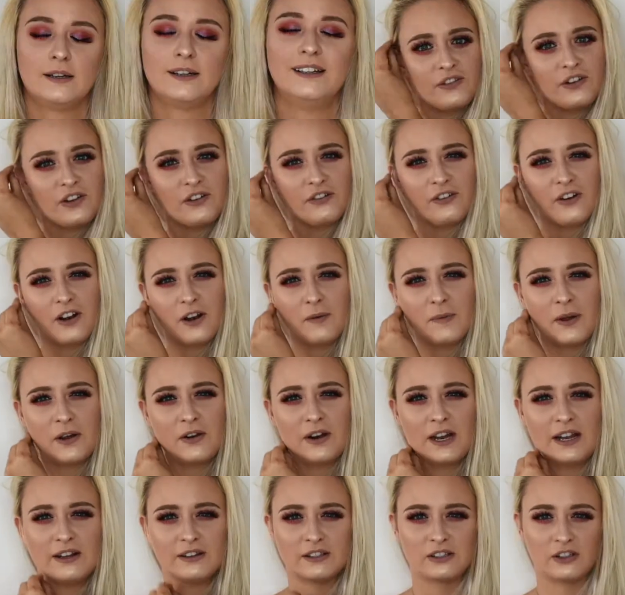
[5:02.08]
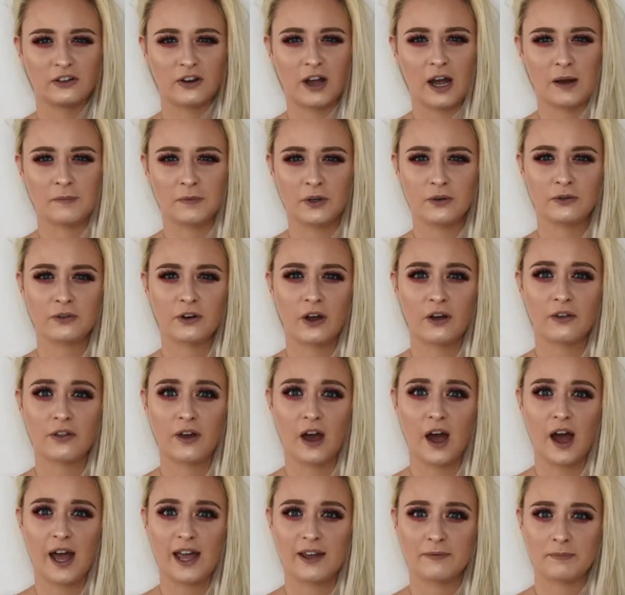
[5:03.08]
If you follow me on Instagram, you'll know
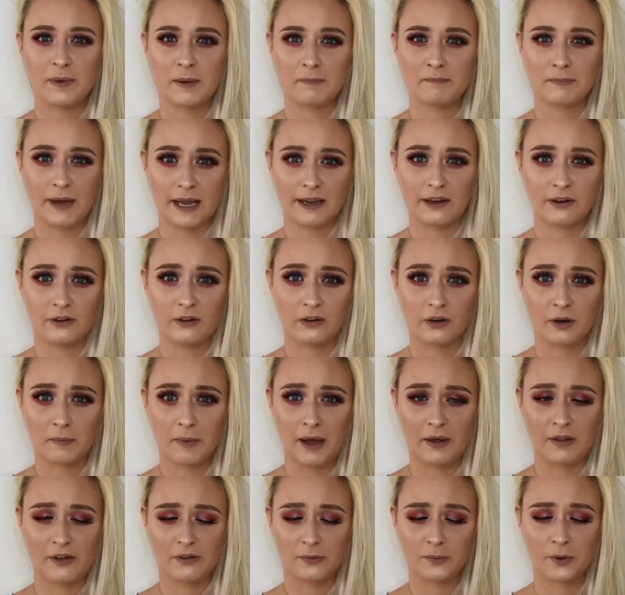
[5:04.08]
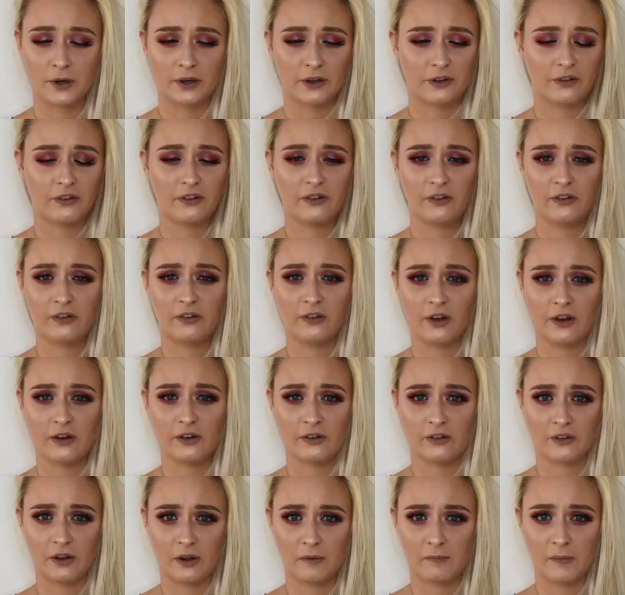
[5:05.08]
that I've been banging on about this product so
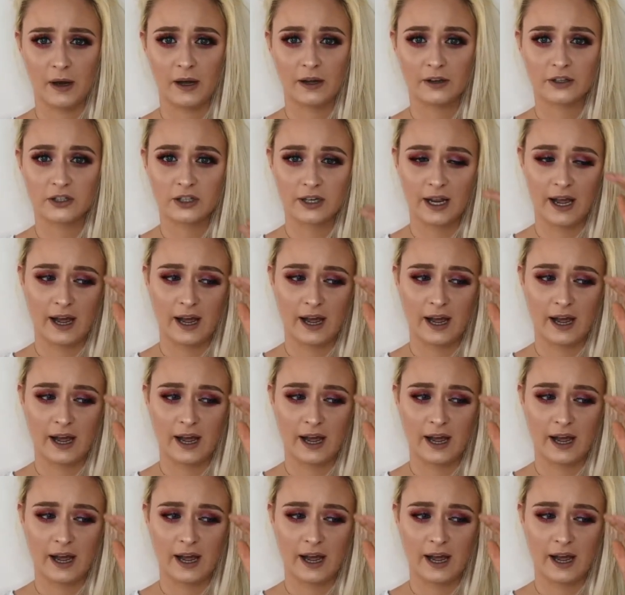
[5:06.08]
much,